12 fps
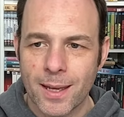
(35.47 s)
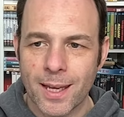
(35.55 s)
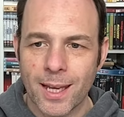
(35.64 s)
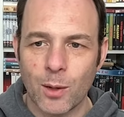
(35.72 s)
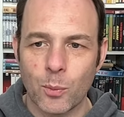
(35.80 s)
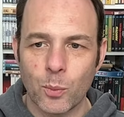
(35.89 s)

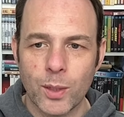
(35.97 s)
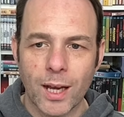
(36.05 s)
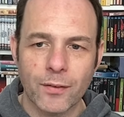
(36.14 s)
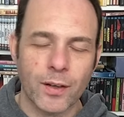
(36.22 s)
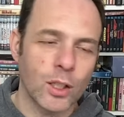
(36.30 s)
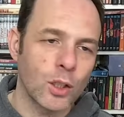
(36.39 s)
We
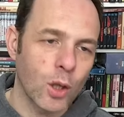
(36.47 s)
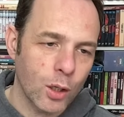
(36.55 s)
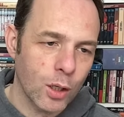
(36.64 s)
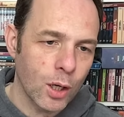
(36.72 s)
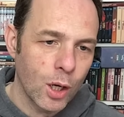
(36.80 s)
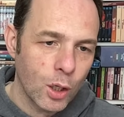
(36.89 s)
have a
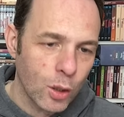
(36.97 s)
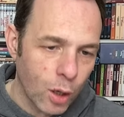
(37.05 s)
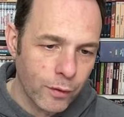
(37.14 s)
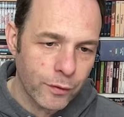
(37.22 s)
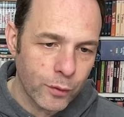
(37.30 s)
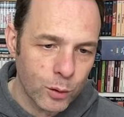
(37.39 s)
young
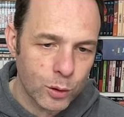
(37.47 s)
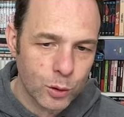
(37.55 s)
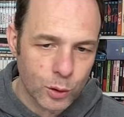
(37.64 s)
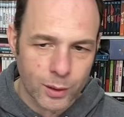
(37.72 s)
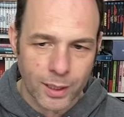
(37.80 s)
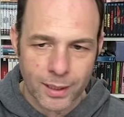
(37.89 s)
kung fu
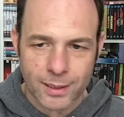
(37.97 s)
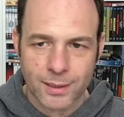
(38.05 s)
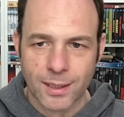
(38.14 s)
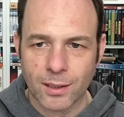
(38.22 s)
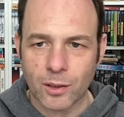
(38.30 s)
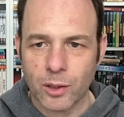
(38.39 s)
student at the
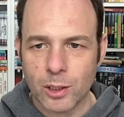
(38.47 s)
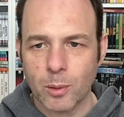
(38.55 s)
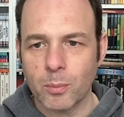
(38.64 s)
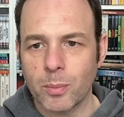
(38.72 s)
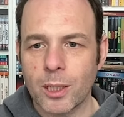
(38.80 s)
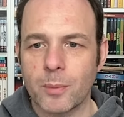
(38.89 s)
start of this
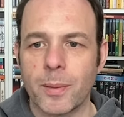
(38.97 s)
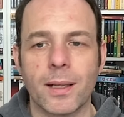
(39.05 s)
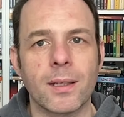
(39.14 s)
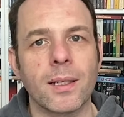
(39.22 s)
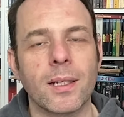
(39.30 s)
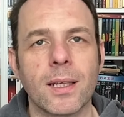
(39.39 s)
one, played
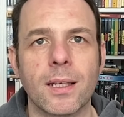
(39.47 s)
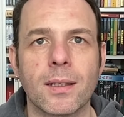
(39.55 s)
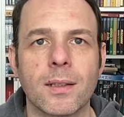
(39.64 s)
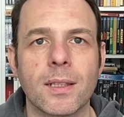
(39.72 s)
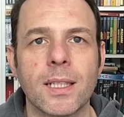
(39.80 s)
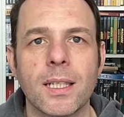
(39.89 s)
by
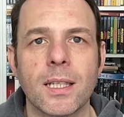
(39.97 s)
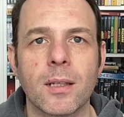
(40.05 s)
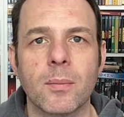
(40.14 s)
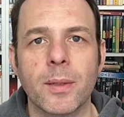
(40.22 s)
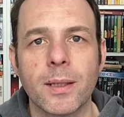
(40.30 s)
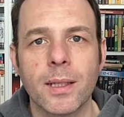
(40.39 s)

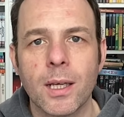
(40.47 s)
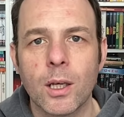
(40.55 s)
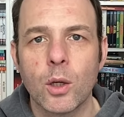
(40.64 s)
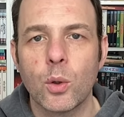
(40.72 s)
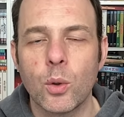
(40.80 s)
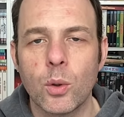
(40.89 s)
Lian Huan,
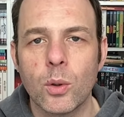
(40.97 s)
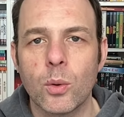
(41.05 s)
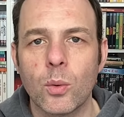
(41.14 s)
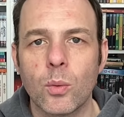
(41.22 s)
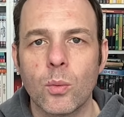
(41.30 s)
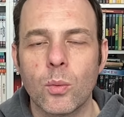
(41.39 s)
who
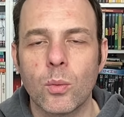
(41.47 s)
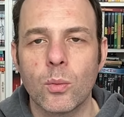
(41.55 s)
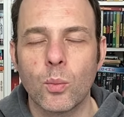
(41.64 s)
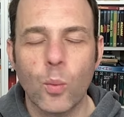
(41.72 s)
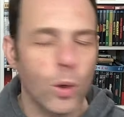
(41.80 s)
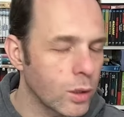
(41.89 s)

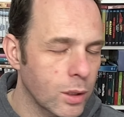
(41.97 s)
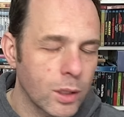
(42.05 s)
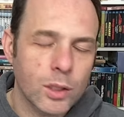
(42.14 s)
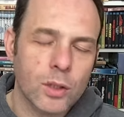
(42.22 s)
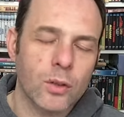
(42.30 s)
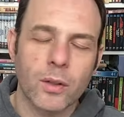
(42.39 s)
wants to
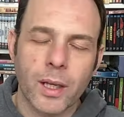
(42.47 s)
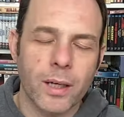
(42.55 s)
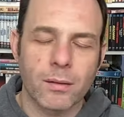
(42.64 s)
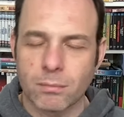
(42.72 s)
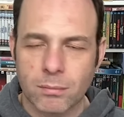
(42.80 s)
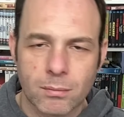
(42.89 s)
just
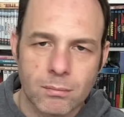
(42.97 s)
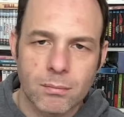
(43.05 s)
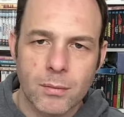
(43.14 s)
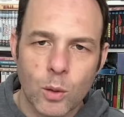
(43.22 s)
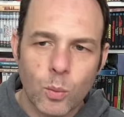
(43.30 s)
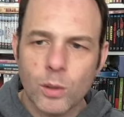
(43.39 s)
learn.
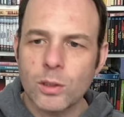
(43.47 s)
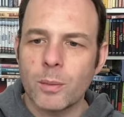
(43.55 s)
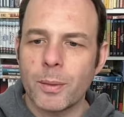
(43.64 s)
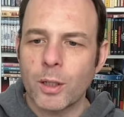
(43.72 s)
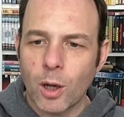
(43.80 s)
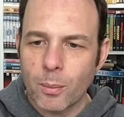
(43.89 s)
He wants to
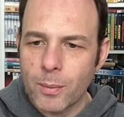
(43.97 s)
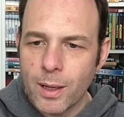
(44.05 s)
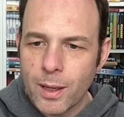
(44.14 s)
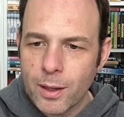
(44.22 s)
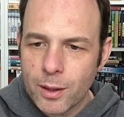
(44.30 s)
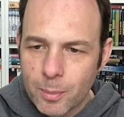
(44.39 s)
become
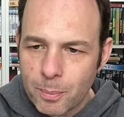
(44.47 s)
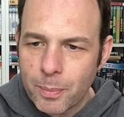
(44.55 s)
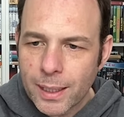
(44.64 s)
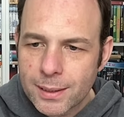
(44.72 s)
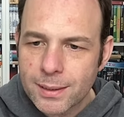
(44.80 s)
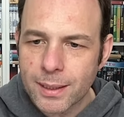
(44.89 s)
the
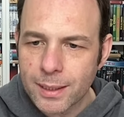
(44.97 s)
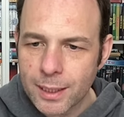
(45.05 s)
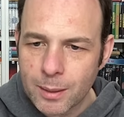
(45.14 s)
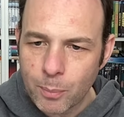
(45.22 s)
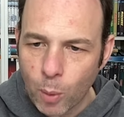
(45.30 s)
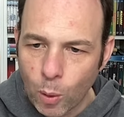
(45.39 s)
best that
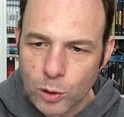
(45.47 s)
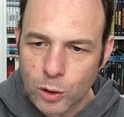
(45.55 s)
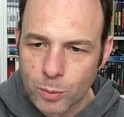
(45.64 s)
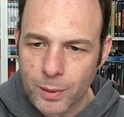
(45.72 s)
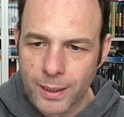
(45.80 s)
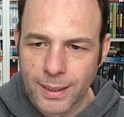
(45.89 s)
he
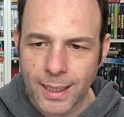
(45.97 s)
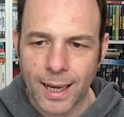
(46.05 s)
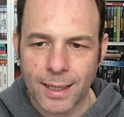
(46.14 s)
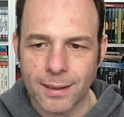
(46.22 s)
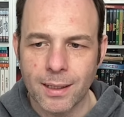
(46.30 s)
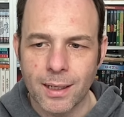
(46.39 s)
possibly
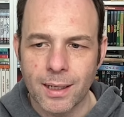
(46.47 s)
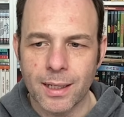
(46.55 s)
can,